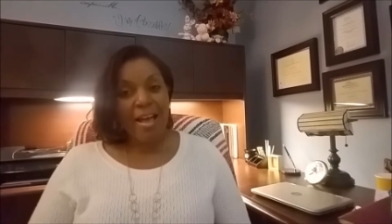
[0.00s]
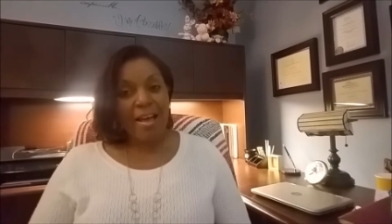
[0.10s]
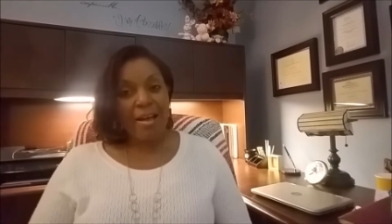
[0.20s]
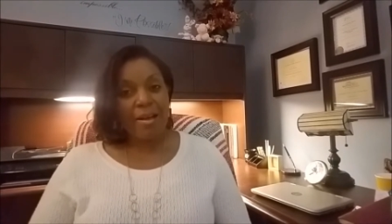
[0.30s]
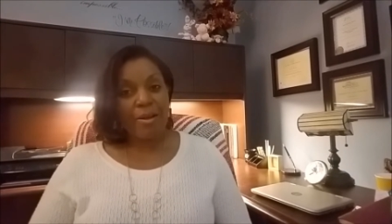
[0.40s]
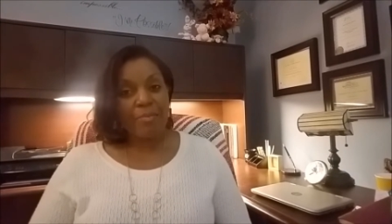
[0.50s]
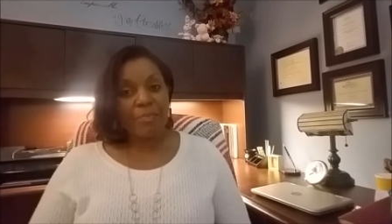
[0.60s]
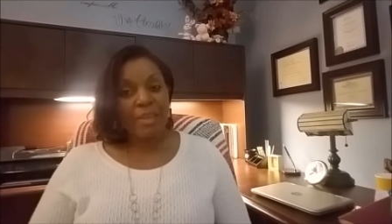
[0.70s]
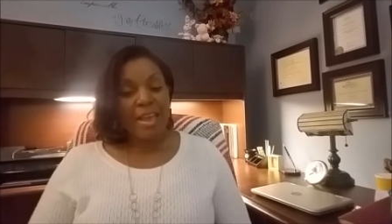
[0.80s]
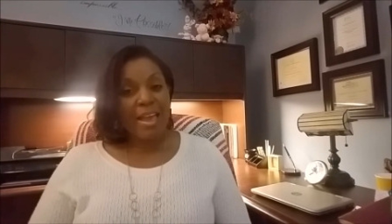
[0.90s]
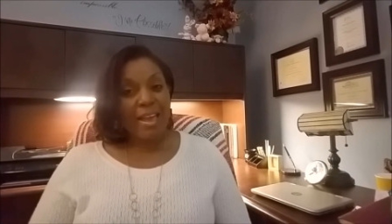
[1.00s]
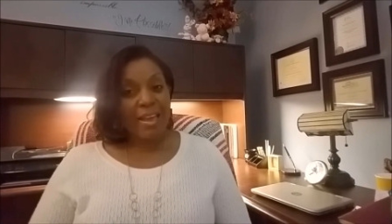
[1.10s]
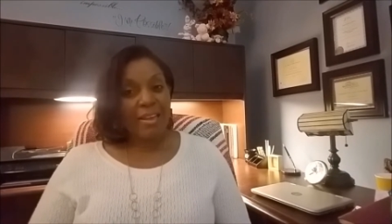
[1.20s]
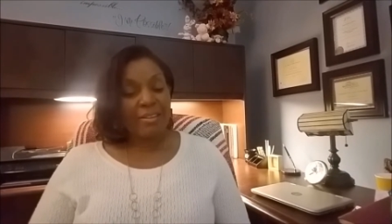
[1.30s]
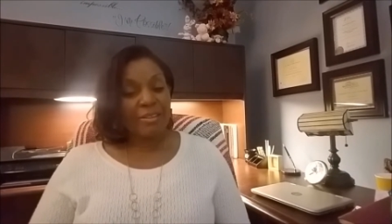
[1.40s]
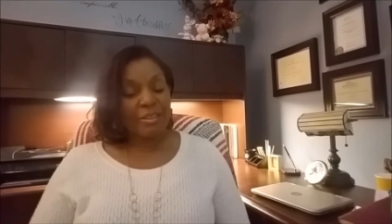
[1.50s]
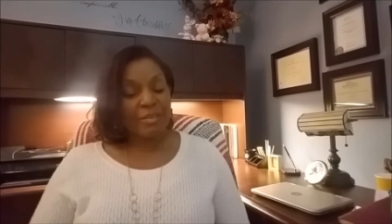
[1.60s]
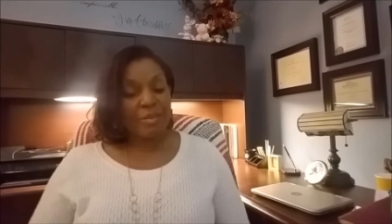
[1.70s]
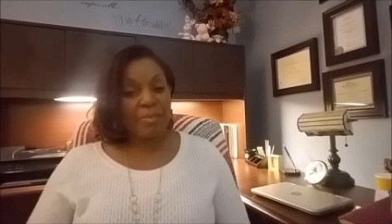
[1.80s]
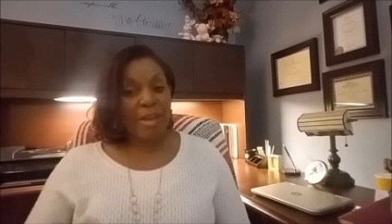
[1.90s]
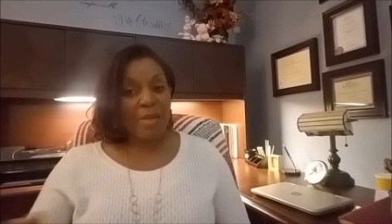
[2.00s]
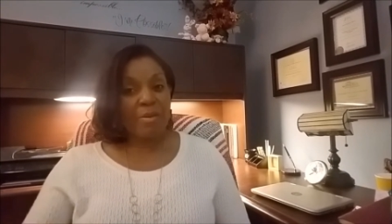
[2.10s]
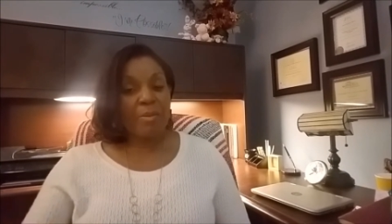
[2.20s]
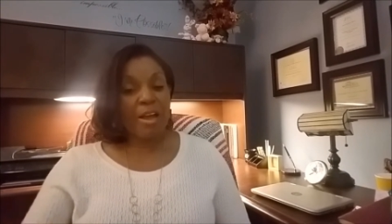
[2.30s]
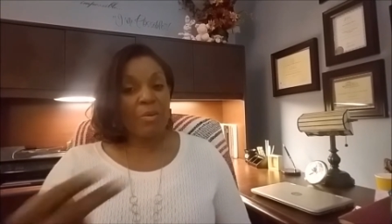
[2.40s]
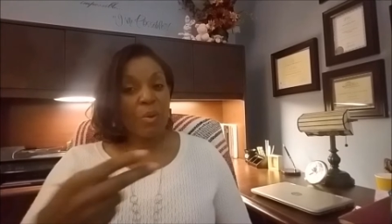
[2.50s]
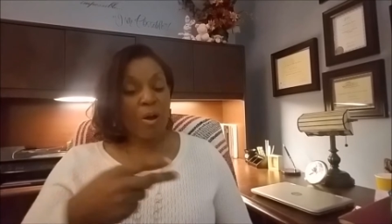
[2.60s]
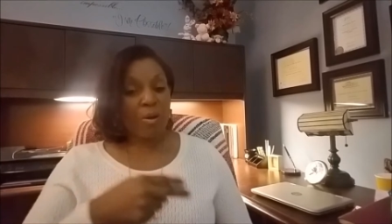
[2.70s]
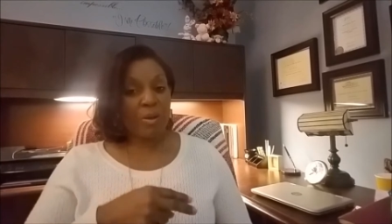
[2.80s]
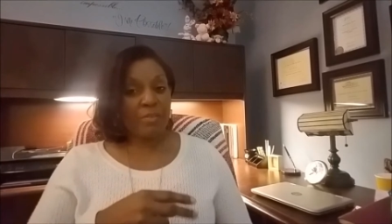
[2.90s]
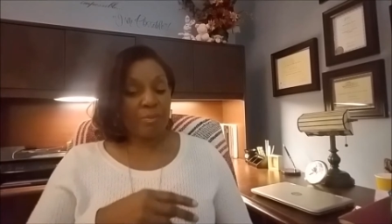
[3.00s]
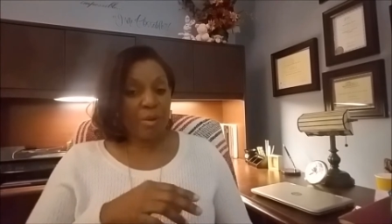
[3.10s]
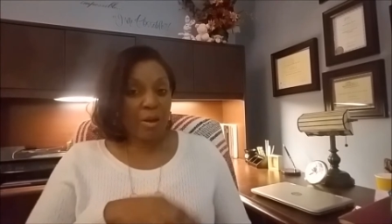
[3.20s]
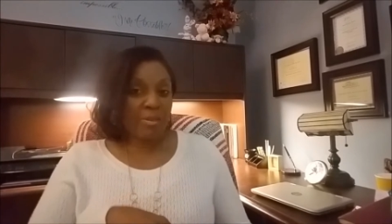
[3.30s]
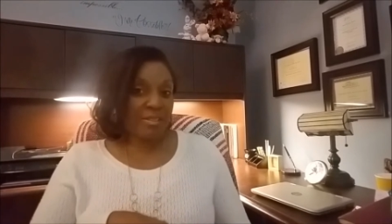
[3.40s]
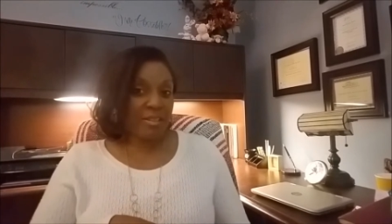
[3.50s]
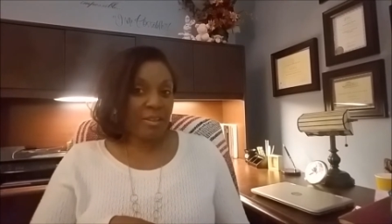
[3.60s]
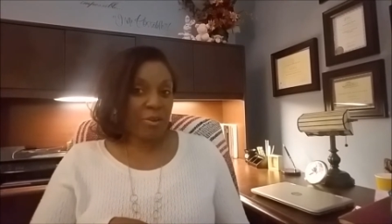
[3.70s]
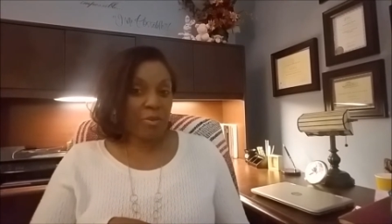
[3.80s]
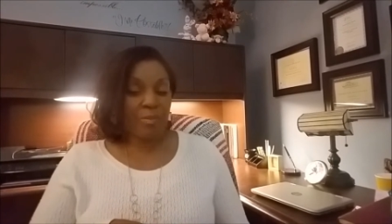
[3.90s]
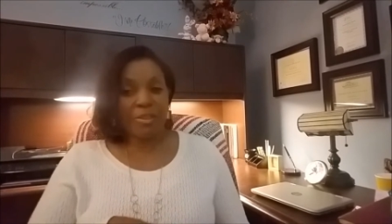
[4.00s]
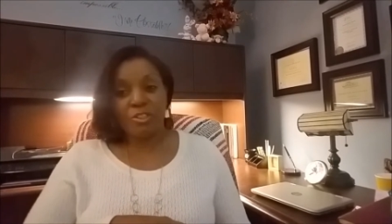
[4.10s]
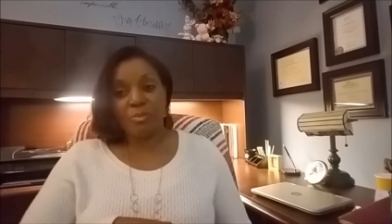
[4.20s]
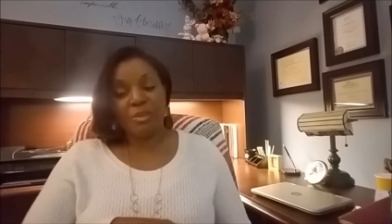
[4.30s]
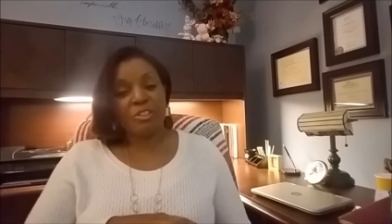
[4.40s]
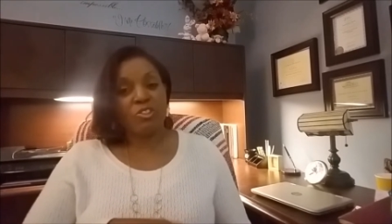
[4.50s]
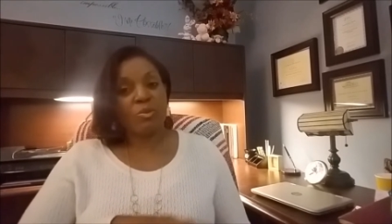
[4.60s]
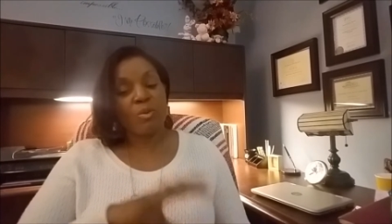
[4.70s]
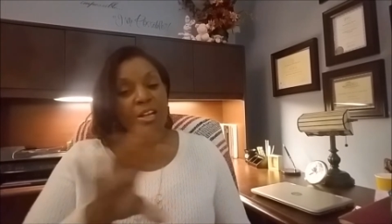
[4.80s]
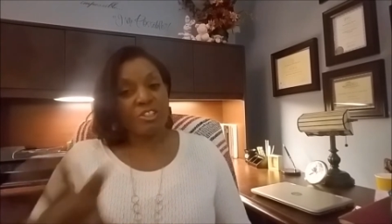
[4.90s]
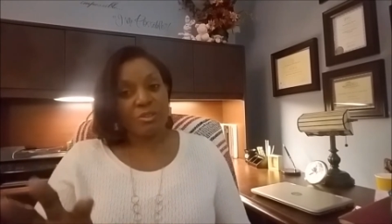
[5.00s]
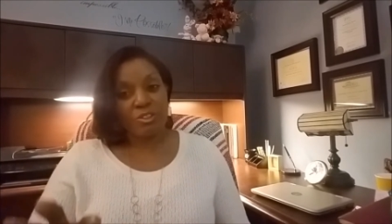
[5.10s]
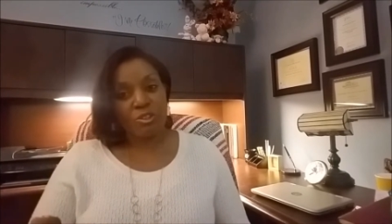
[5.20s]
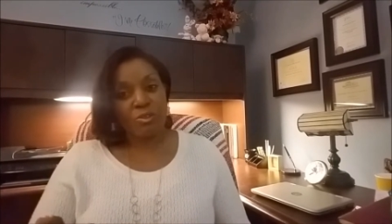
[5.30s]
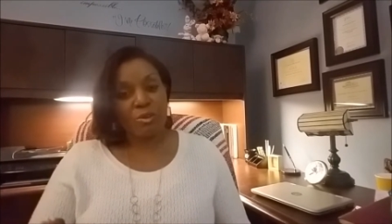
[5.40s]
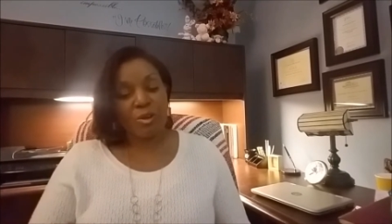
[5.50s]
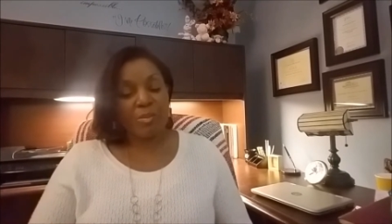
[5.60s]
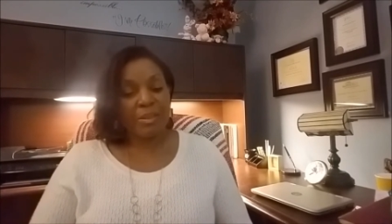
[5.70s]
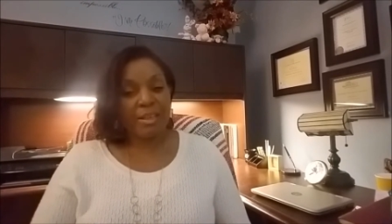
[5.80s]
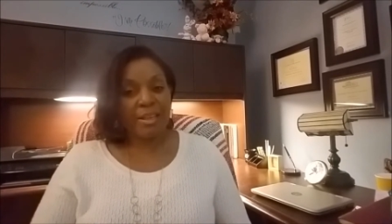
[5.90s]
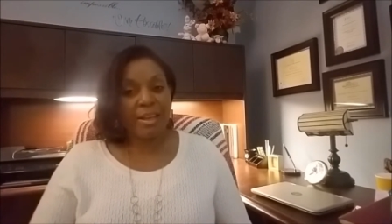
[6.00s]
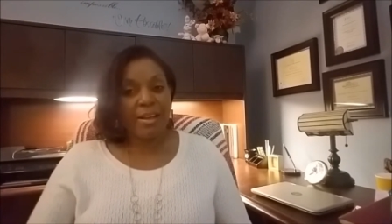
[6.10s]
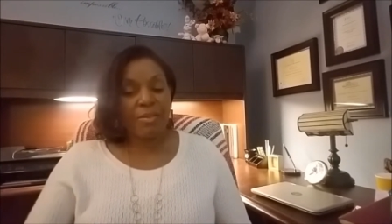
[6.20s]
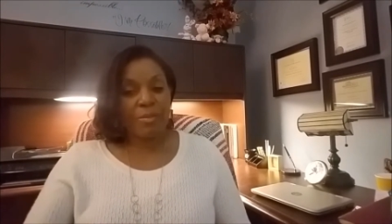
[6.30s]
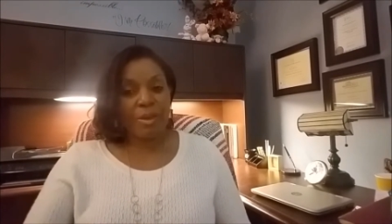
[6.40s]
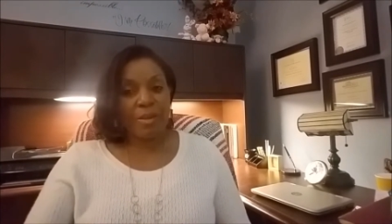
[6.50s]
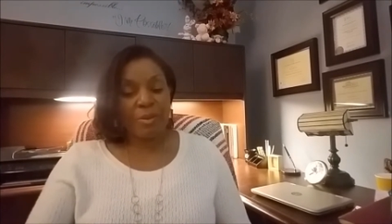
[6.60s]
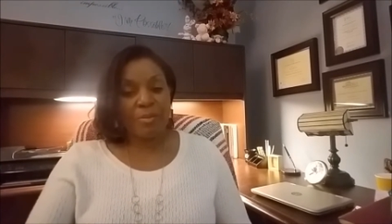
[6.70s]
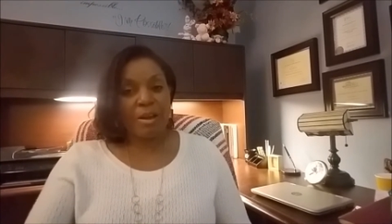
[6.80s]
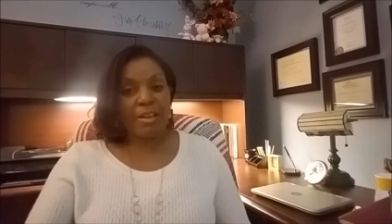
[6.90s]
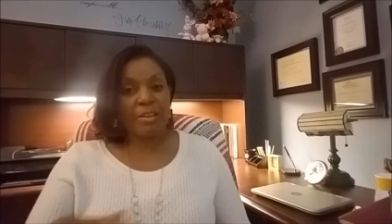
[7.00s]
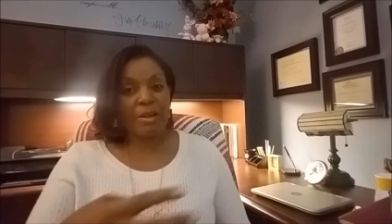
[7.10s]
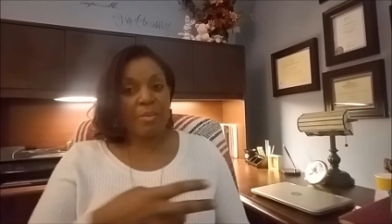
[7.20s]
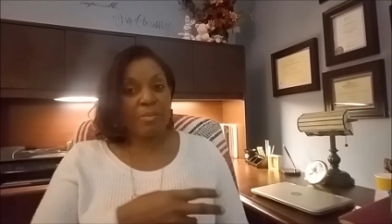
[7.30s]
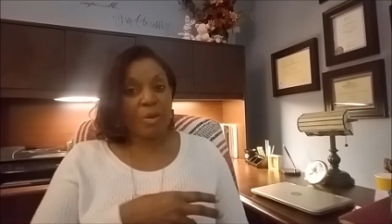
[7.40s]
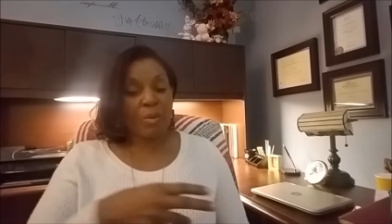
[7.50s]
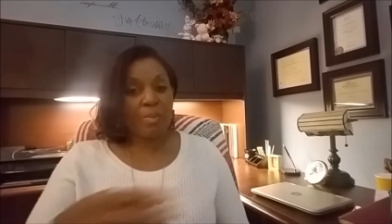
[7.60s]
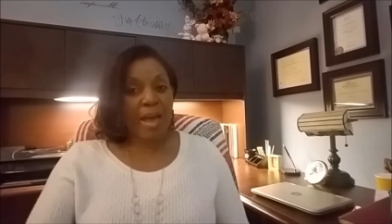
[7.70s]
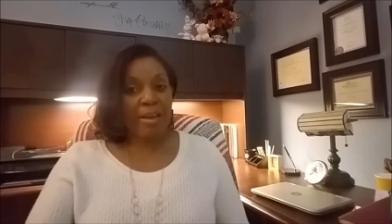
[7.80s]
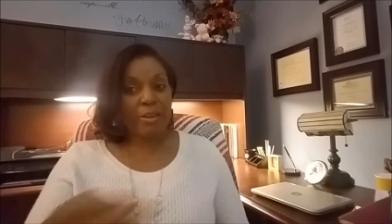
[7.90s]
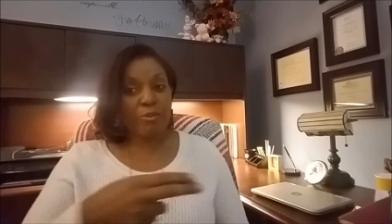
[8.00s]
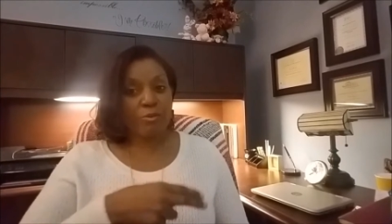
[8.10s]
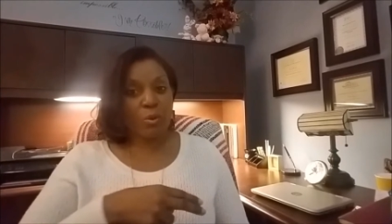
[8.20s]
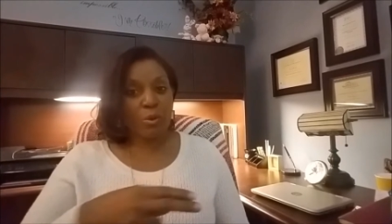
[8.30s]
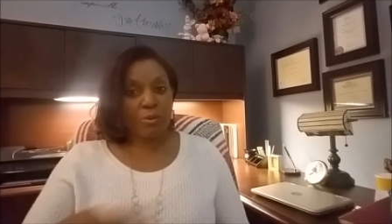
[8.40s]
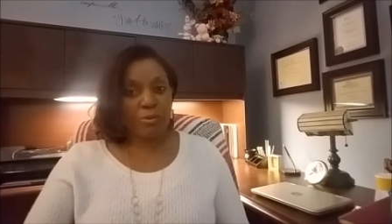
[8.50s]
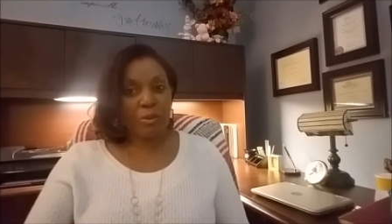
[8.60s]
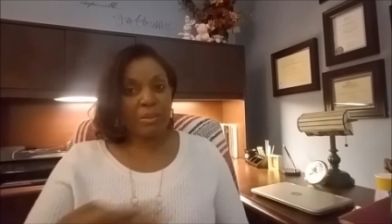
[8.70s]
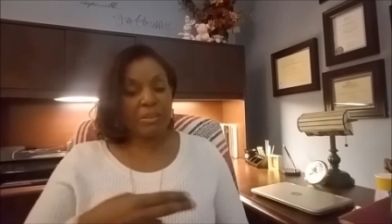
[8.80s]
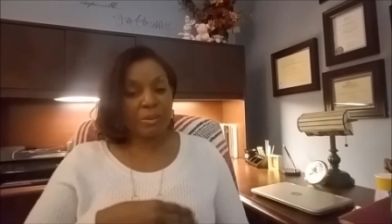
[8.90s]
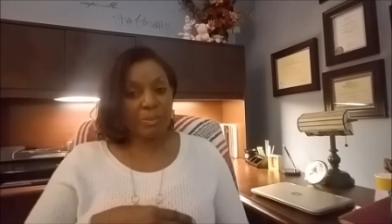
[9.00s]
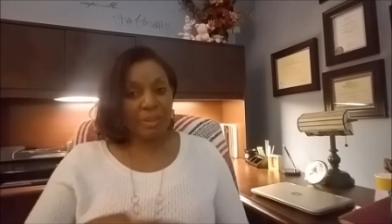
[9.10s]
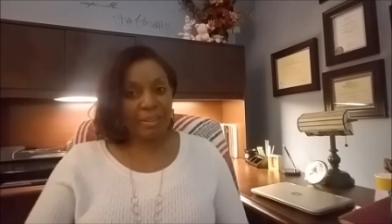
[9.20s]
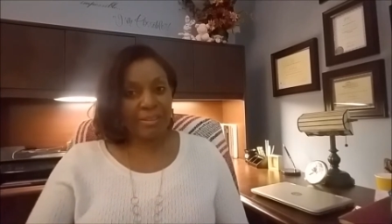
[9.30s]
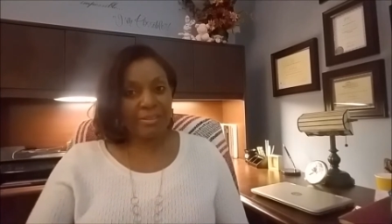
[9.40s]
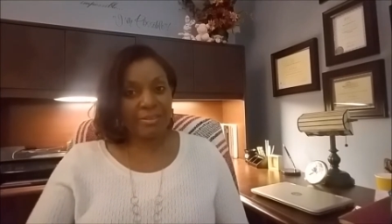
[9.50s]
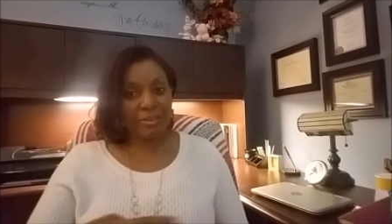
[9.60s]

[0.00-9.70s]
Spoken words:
And the baby might walk, if mom is sitting there on the bench watching the children all play, the baby might go back and forth for a little bit,